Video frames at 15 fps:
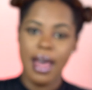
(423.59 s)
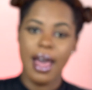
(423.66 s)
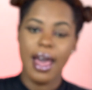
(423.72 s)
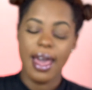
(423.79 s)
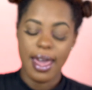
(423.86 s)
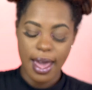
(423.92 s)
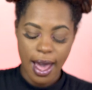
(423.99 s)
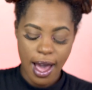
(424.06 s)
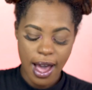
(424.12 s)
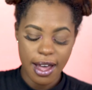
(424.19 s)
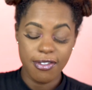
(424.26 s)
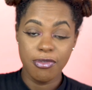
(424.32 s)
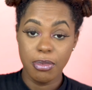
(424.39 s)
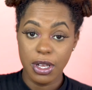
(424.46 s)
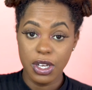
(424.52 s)
I
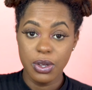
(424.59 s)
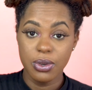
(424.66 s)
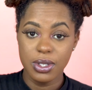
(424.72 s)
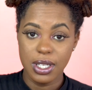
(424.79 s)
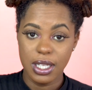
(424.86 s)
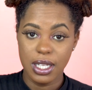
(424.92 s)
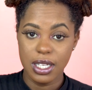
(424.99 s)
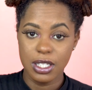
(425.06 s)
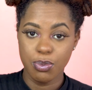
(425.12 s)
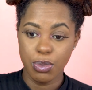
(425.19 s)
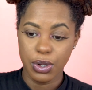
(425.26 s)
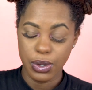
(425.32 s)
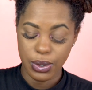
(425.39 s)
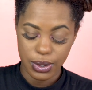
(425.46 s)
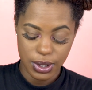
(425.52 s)
have been using this
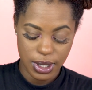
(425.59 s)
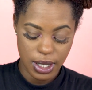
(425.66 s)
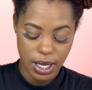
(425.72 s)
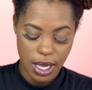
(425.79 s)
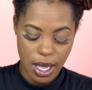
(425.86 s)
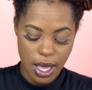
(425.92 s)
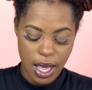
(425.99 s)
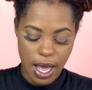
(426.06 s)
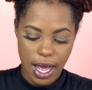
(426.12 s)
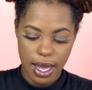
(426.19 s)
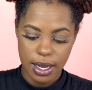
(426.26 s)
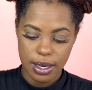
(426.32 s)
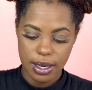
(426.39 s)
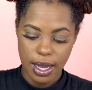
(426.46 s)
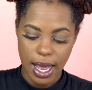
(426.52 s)
product,
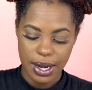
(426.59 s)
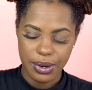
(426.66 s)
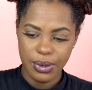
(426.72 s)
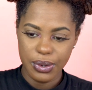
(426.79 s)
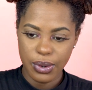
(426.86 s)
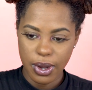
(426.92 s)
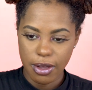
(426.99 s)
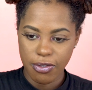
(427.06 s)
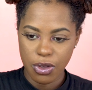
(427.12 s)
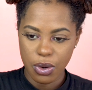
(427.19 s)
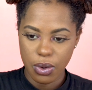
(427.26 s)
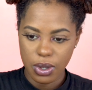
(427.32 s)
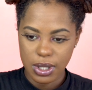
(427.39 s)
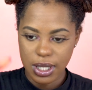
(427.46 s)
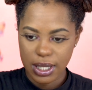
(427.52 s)
and I don't know if you
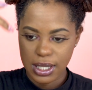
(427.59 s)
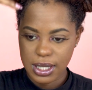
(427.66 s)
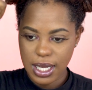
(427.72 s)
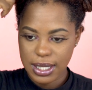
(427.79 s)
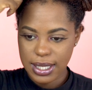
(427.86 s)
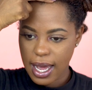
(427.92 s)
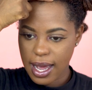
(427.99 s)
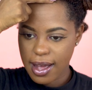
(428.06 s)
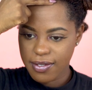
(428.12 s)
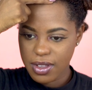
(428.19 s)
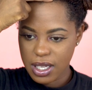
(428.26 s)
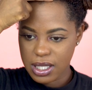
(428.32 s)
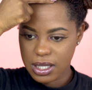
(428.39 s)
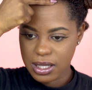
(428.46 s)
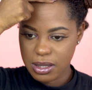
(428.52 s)
noticed that I have
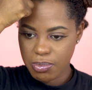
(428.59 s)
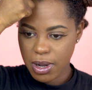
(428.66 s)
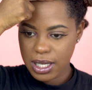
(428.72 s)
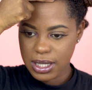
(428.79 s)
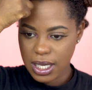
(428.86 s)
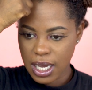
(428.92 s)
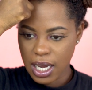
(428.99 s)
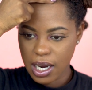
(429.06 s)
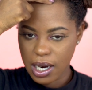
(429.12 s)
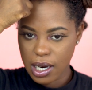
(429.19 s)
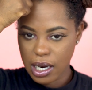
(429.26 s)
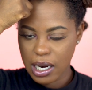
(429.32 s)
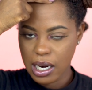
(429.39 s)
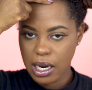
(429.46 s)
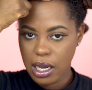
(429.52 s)
this spot
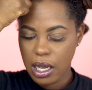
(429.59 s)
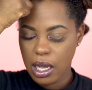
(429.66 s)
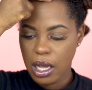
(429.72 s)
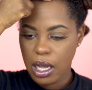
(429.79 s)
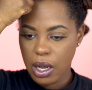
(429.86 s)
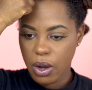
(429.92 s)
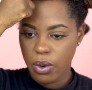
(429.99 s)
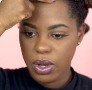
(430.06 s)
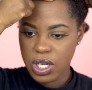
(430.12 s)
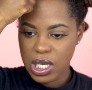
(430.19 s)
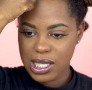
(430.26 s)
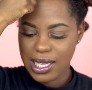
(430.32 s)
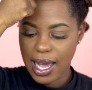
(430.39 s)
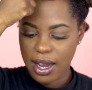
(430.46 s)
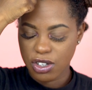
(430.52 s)
here which
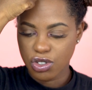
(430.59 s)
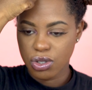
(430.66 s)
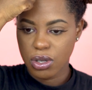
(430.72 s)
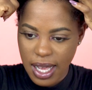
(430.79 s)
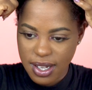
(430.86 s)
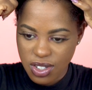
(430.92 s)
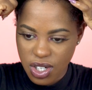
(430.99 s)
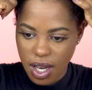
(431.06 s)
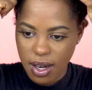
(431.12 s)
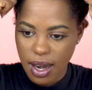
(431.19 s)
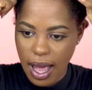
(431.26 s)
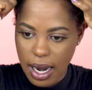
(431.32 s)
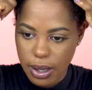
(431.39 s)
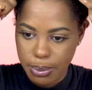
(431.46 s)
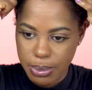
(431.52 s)
is like tension
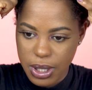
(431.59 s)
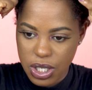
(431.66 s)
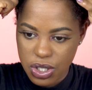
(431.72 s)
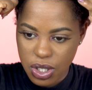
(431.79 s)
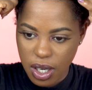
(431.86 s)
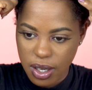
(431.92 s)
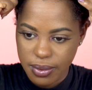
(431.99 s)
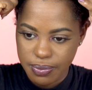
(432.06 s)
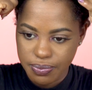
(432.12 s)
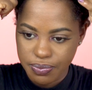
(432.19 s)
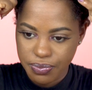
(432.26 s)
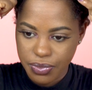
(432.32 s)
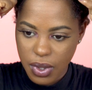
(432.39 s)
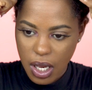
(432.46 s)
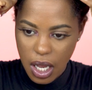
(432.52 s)
alopecia,
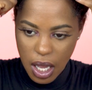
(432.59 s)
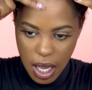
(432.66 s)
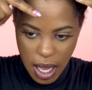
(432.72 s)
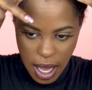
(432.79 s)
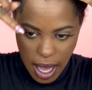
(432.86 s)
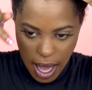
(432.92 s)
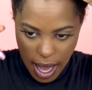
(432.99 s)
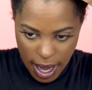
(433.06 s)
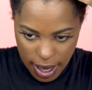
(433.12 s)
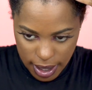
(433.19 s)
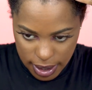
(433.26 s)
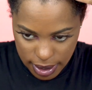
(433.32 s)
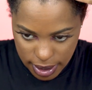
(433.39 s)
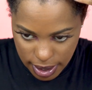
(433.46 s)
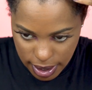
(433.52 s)

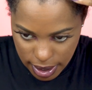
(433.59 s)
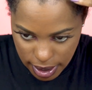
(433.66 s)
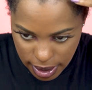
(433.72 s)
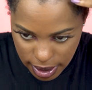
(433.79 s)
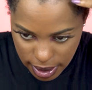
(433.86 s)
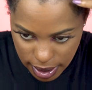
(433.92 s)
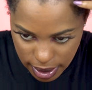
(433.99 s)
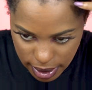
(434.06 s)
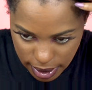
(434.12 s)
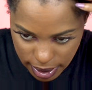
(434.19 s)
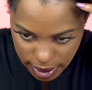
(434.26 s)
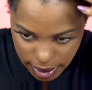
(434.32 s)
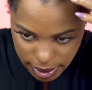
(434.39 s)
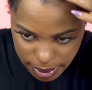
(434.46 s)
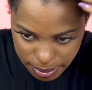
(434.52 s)
and
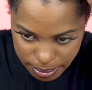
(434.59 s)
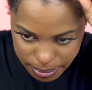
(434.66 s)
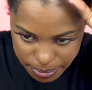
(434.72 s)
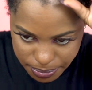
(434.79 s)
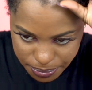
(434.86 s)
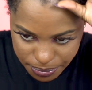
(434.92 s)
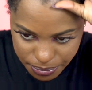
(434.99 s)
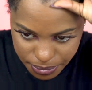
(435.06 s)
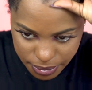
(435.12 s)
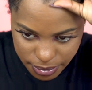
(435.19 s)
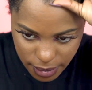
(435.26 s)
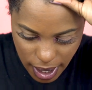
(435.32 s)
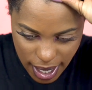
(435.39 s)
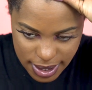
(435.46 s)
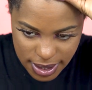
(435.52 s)

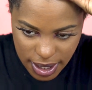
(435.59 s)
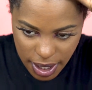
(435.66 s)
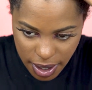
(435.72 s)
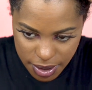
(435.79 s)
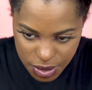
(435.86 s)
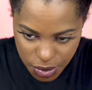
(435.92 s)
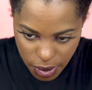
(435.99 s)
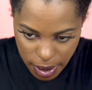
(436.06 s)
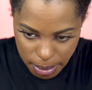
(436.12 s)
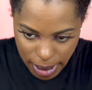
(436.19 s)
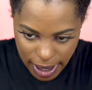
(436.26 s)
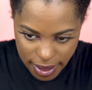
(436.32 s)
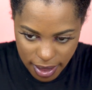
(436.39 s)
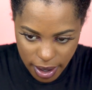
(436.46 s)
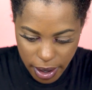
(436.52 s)
I see hairs growing
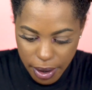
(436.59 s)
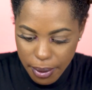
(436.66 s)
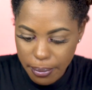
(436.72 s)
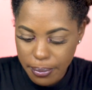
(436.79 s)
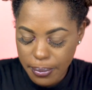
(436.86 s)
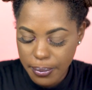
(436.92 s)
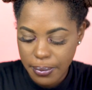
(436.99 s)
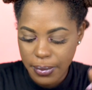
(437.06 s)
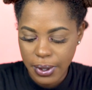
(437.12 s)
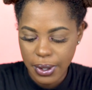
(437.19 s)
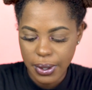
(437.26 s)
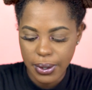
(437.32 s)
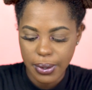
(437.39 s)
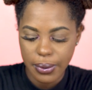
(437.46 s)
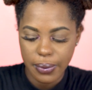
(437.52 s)
back there, you
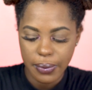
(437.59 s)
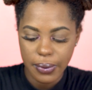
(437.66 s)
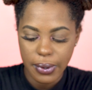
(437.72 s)
know.